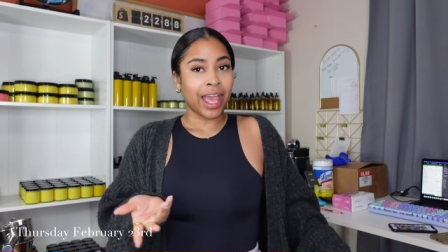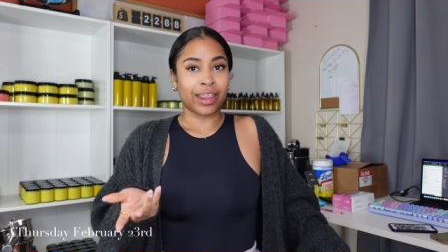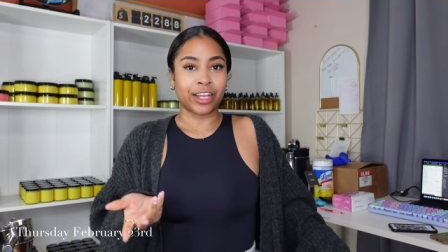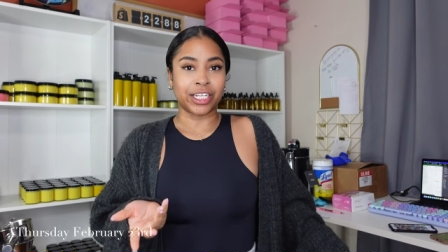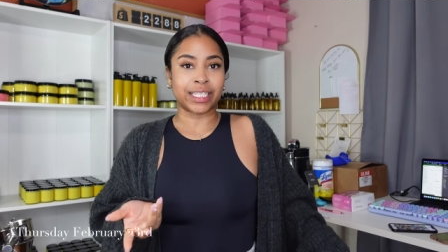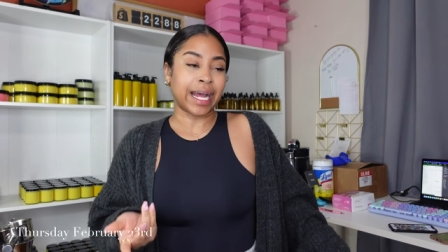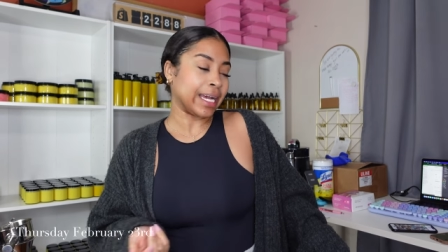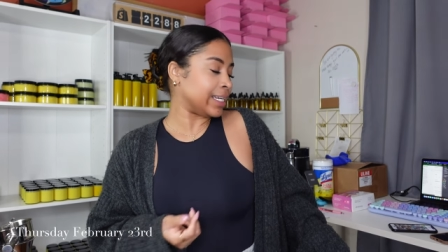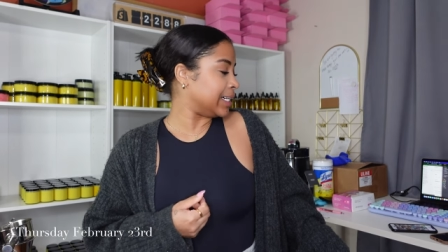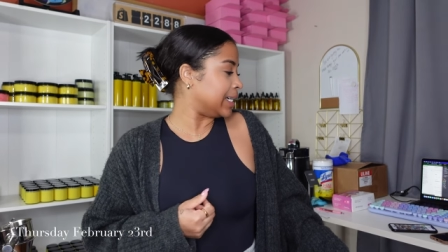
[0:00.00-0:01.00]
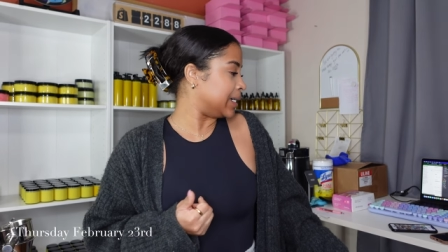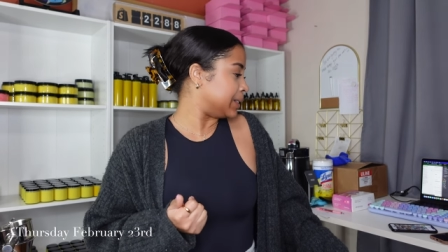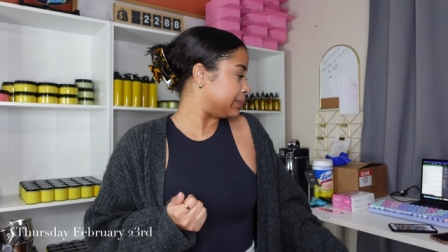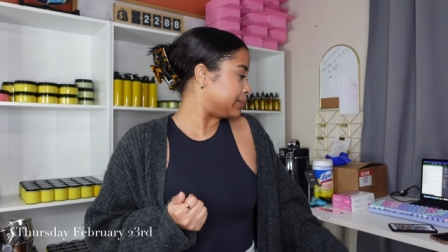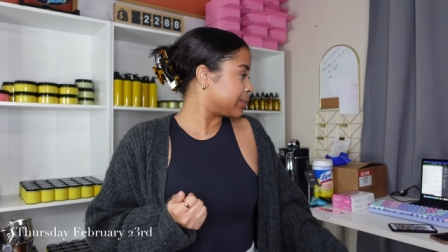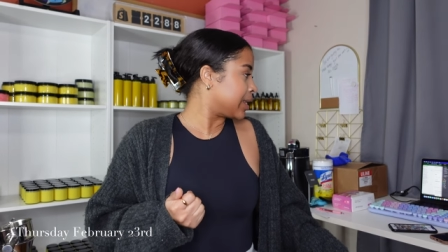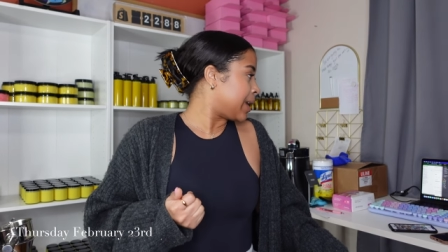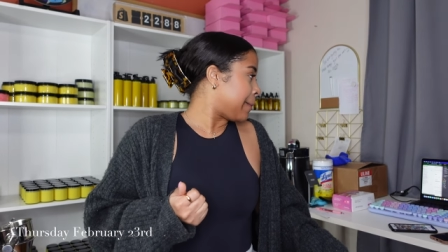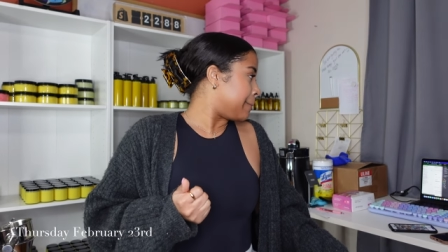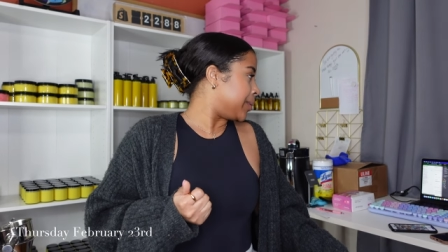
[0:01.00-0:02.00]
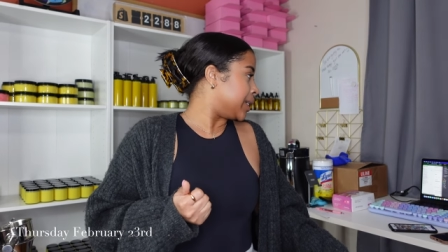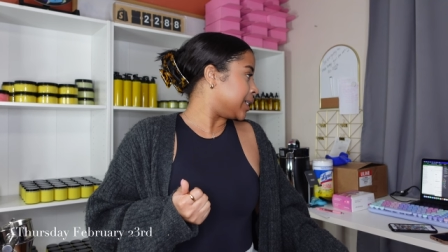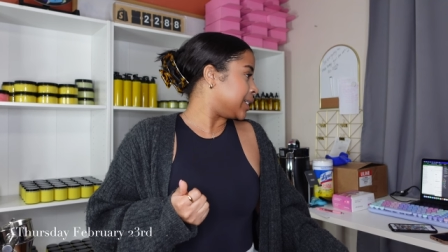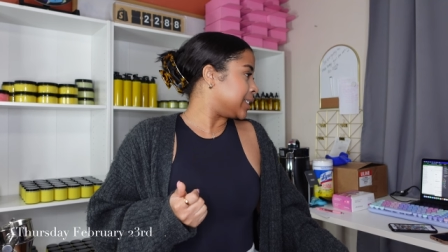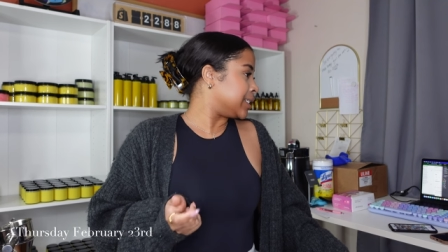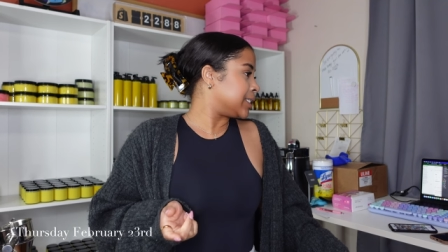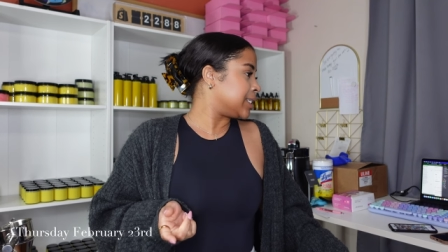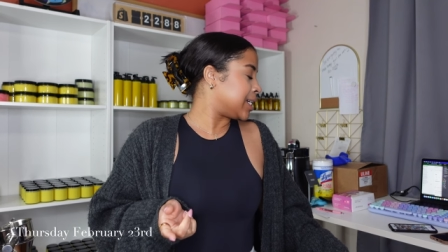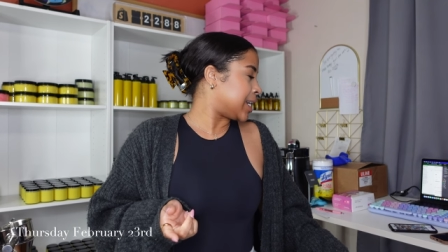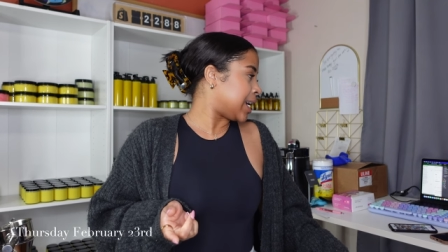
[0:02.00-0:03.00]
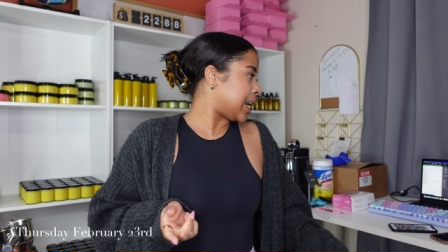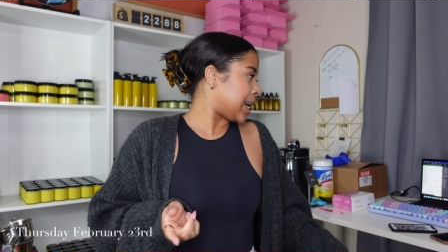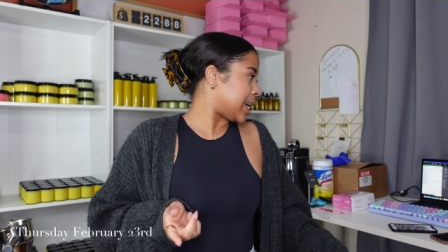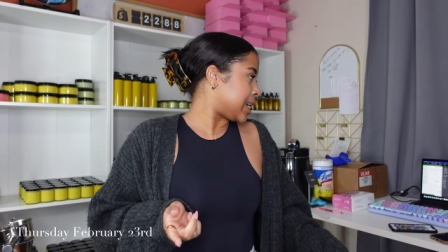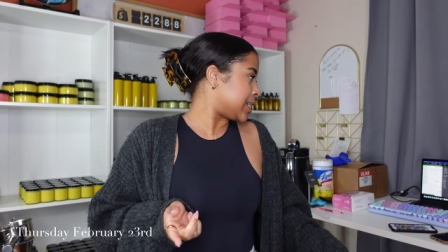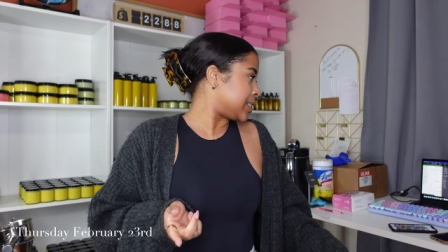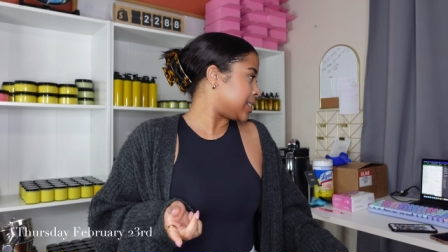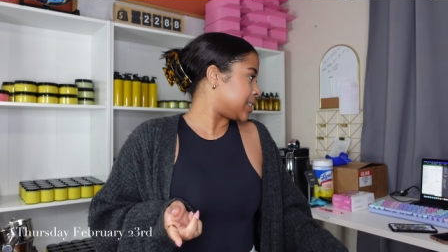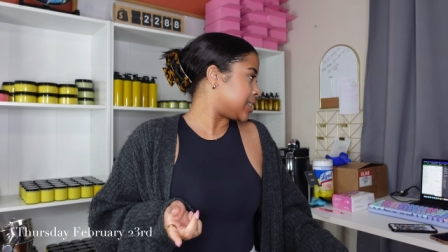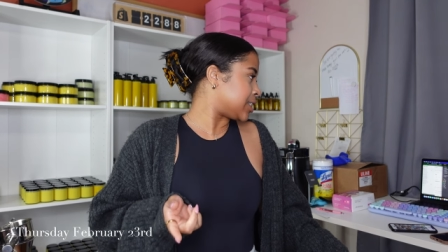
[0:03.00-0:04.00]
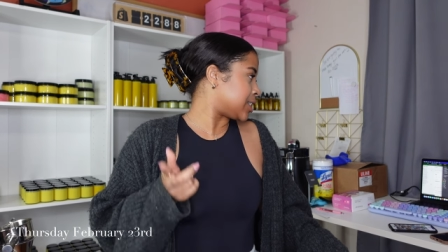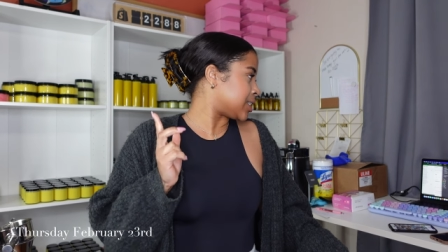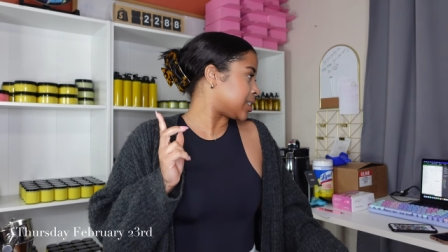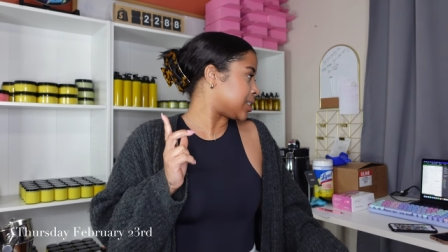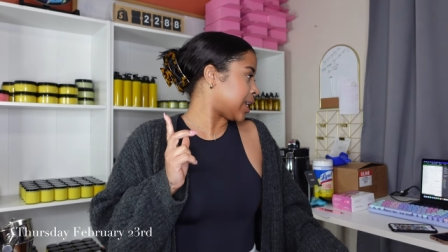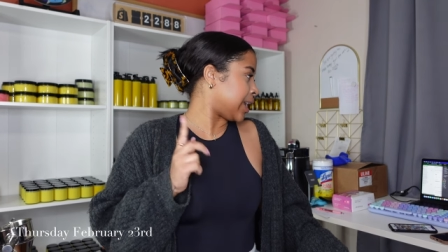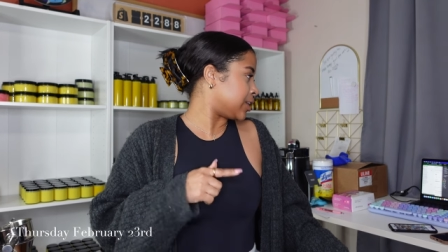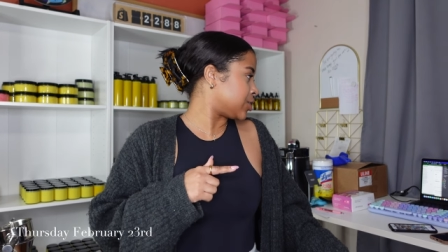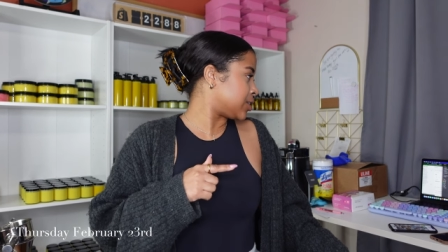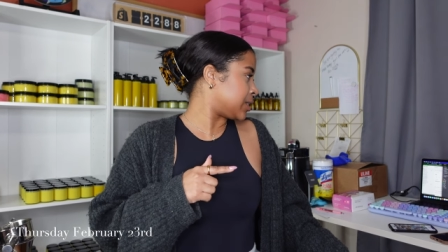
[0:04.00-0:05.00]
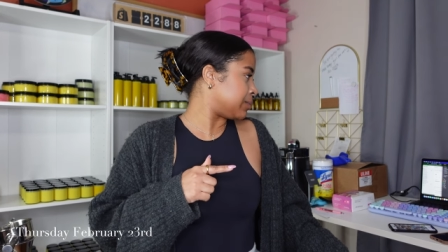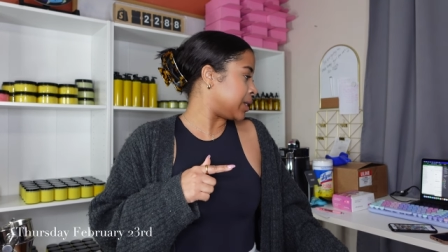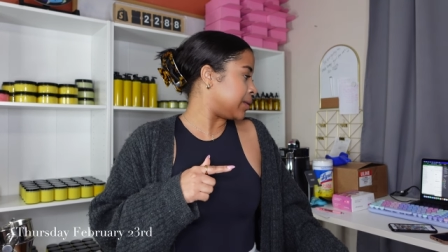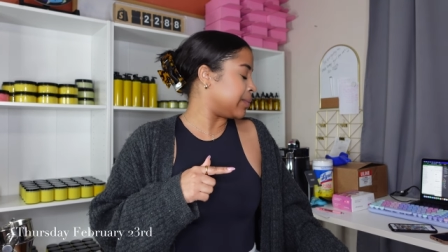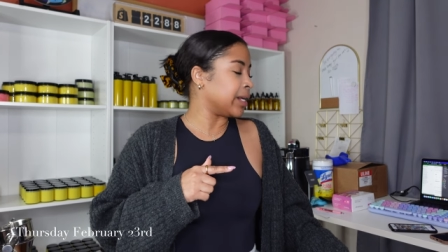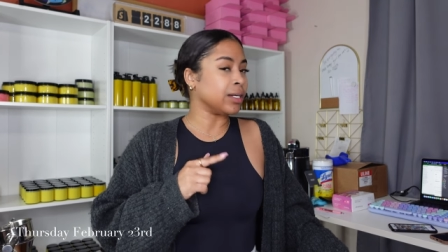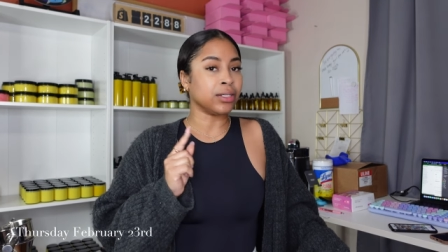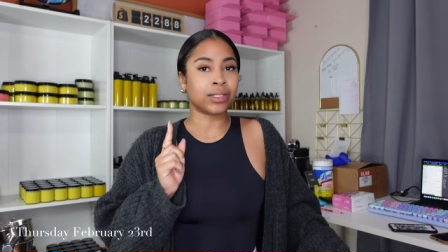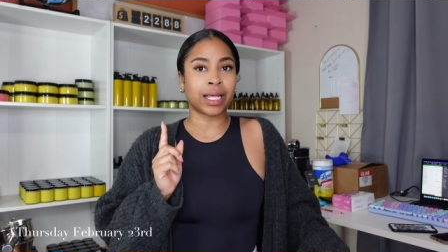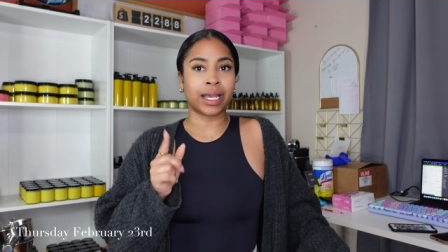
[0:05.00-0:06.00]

there's that. But I just answered some emails.